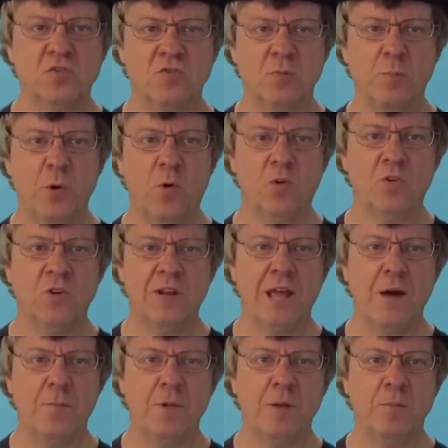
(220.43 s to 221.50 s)
to report on
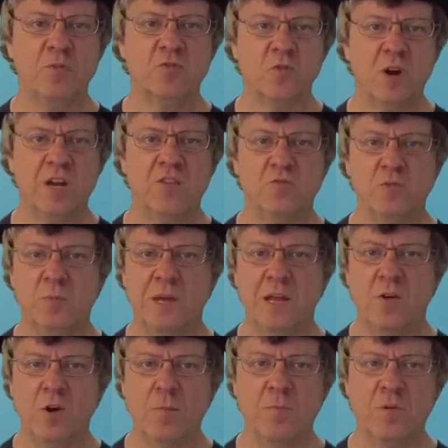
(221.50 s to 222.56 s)
how people's rights were being
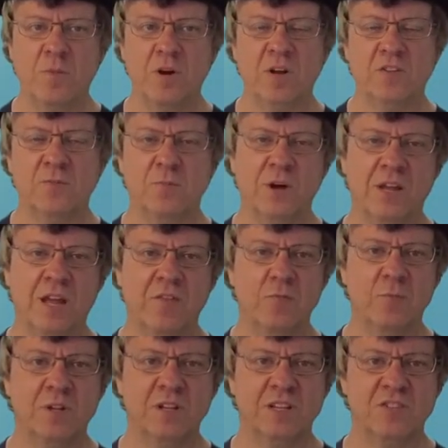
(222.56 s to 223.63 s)
compromised by
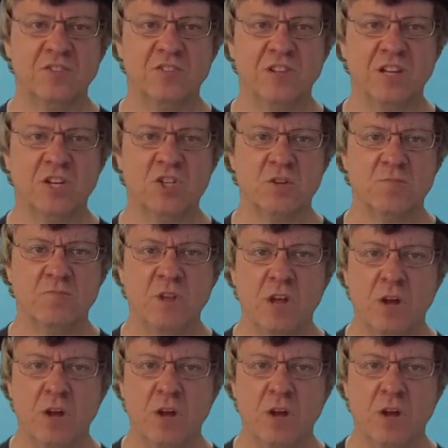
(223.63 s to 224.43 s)
government legislation,